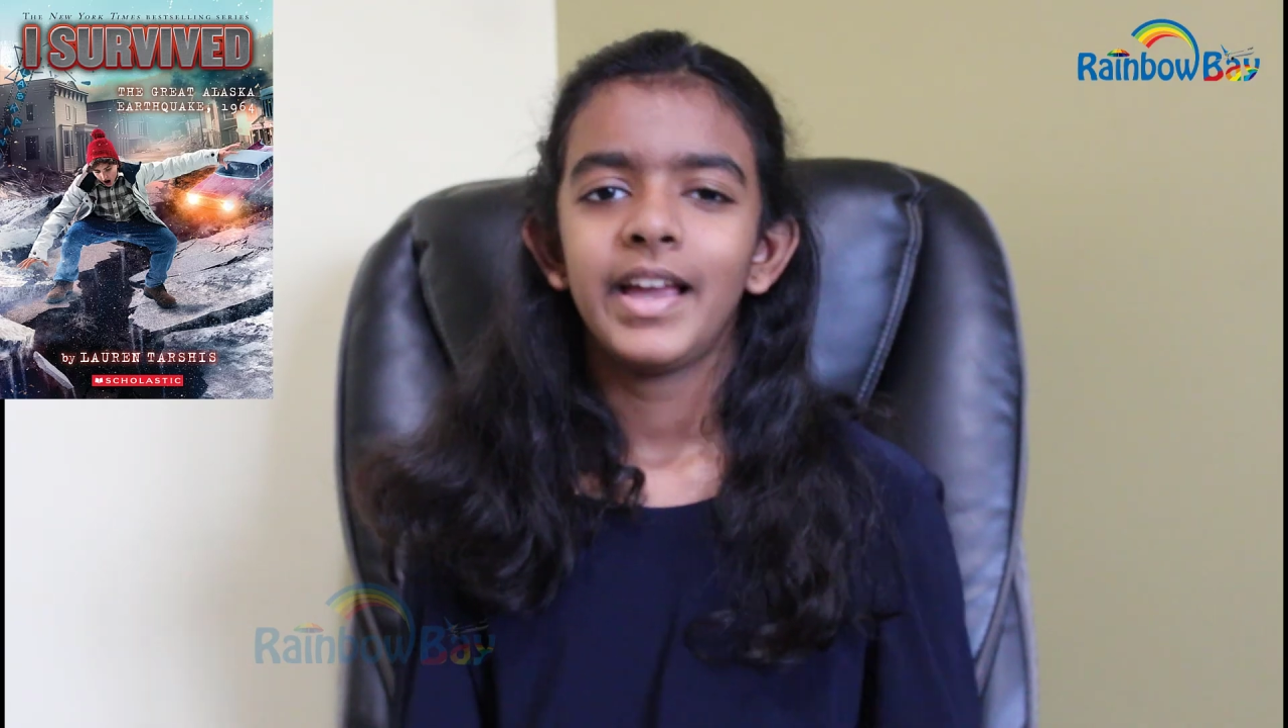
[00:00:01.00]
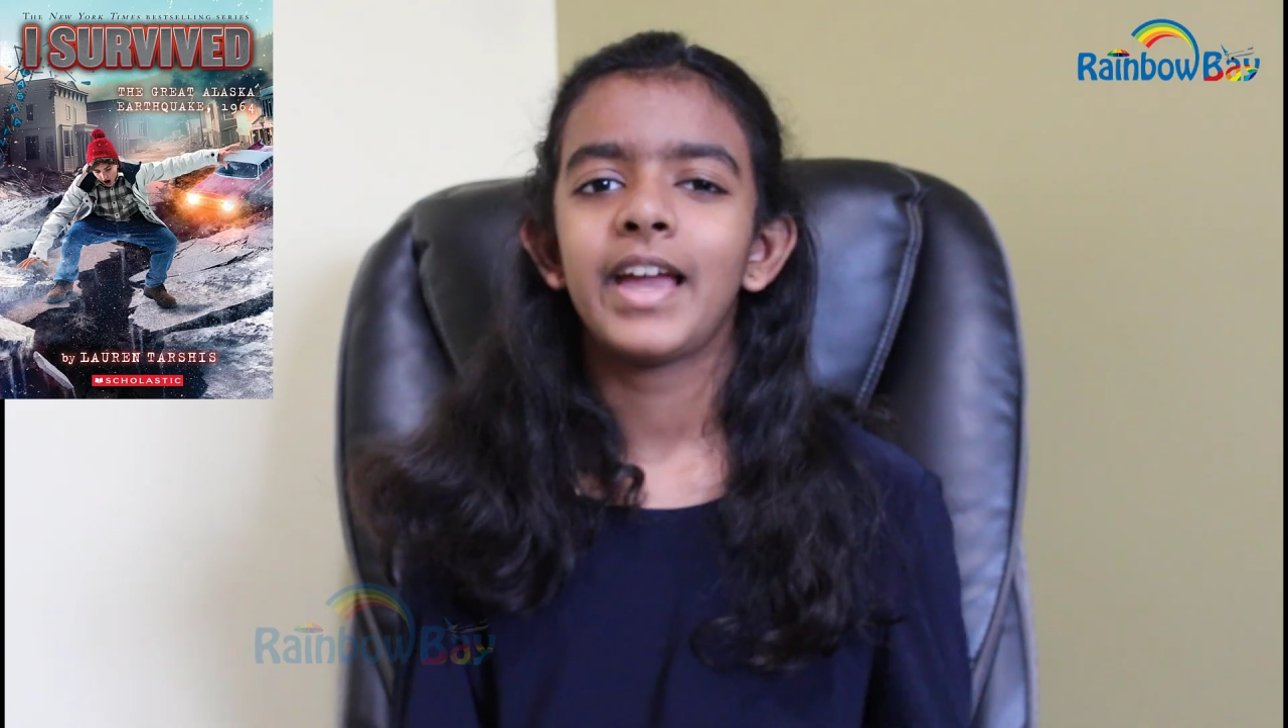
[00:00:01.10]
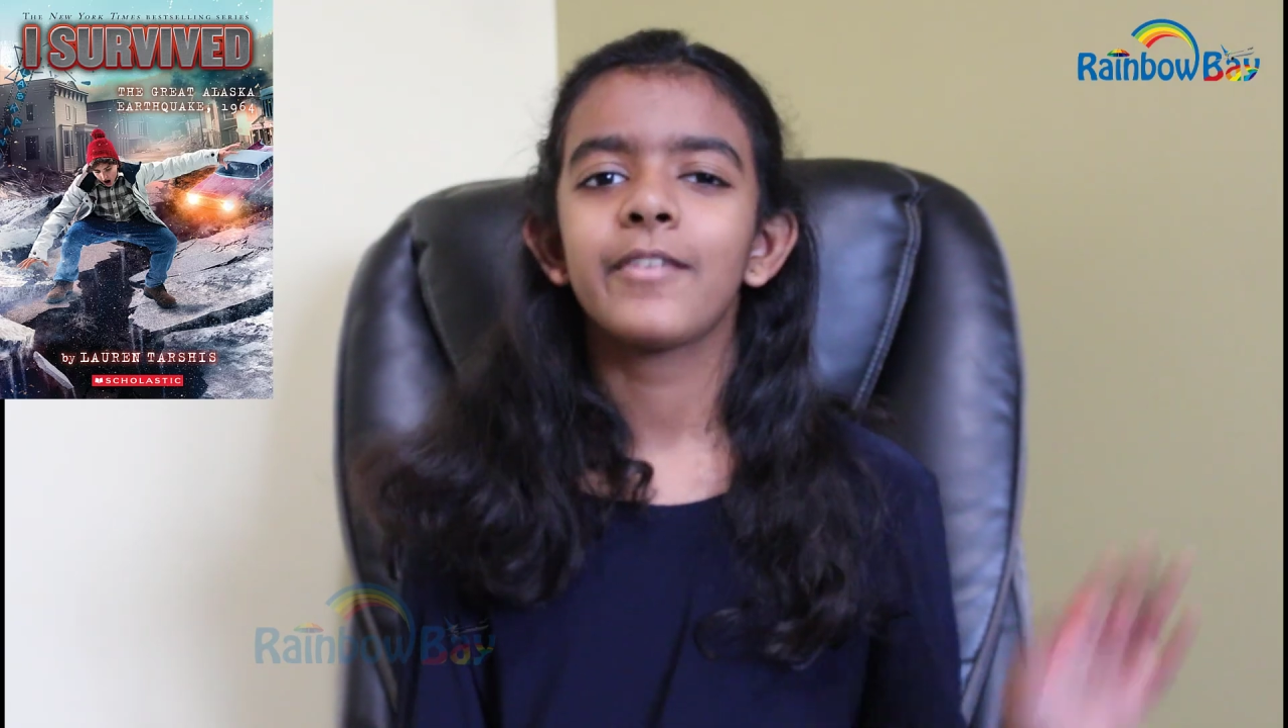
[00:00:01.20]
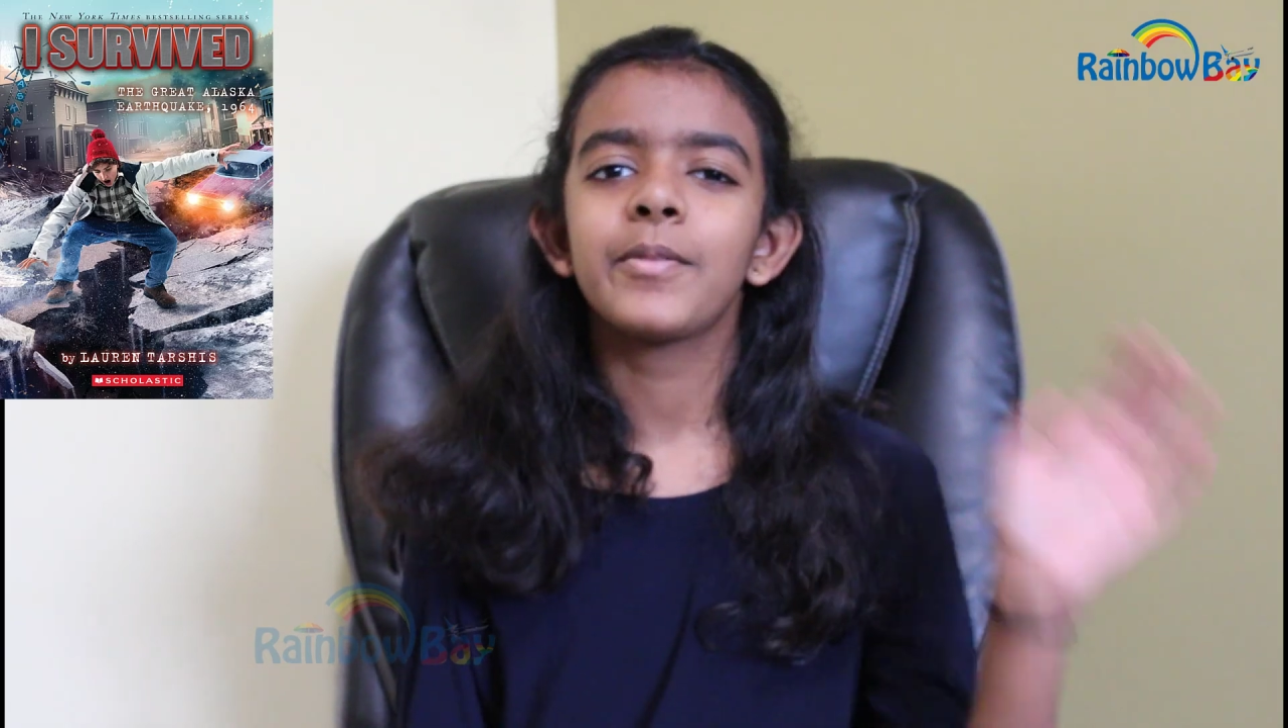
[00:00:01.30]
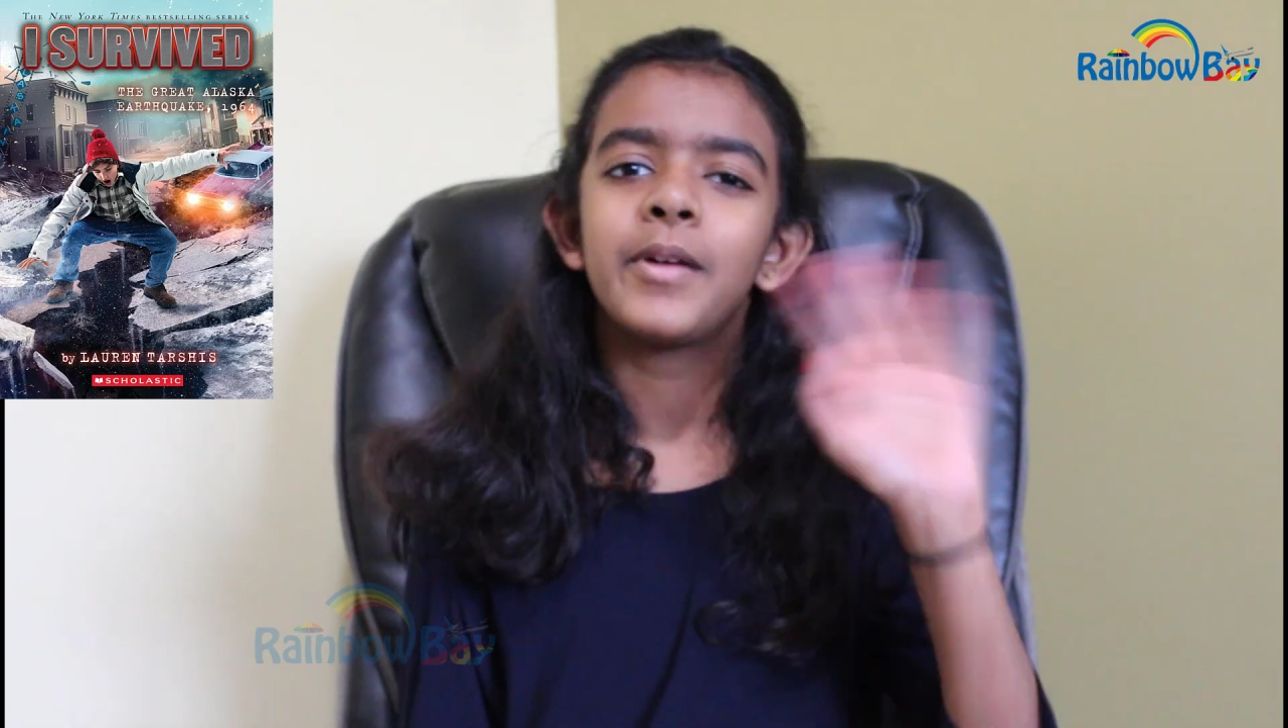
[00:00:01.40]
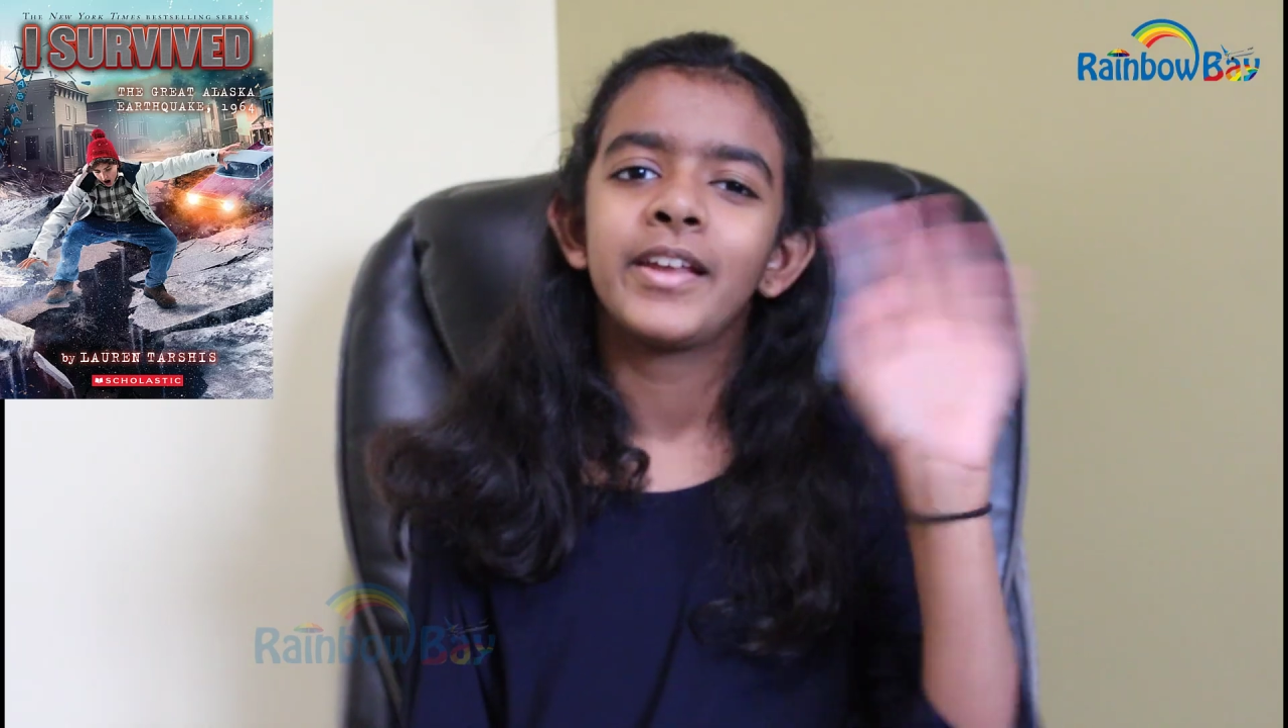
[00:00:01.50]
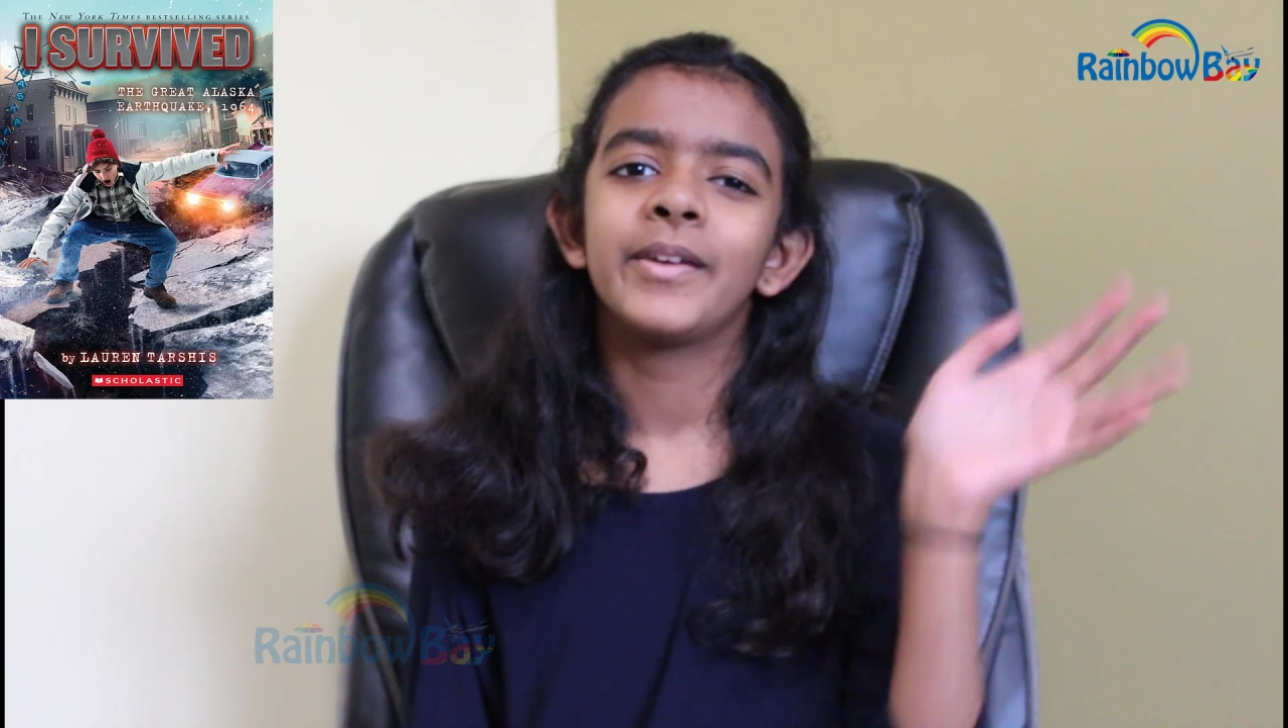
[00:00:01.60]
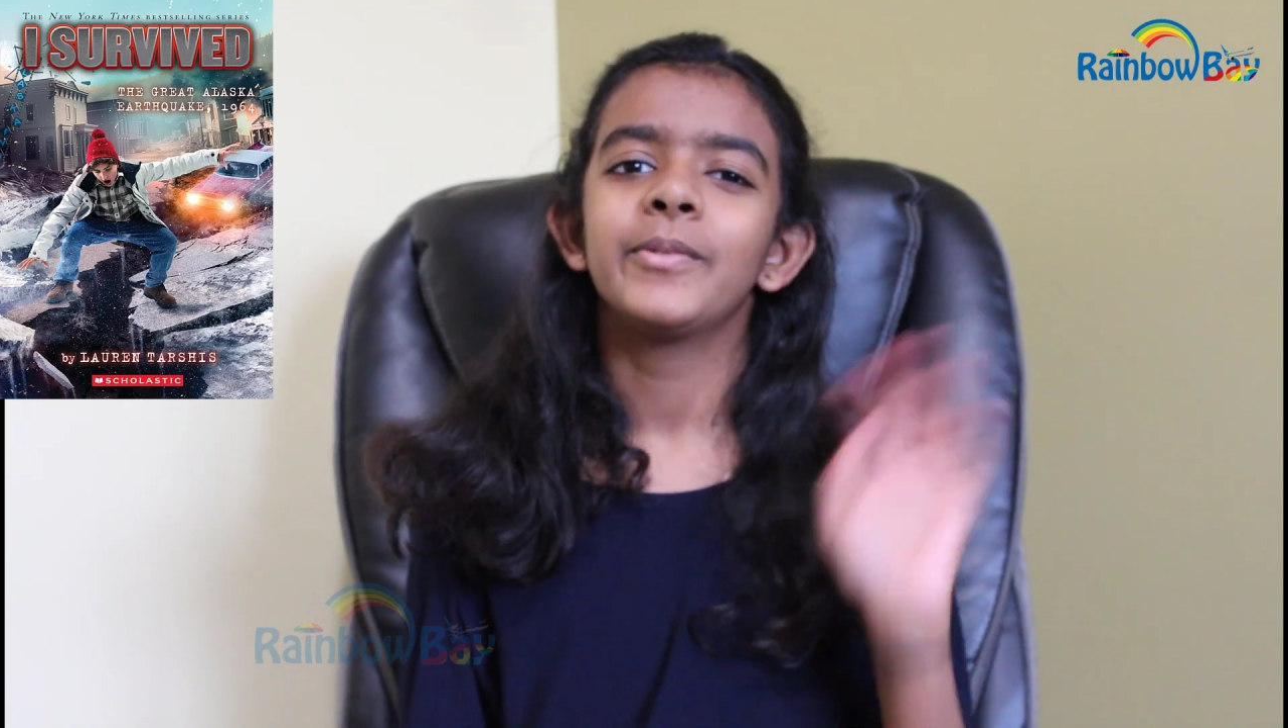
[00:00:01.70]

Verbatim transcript: Hey everybody,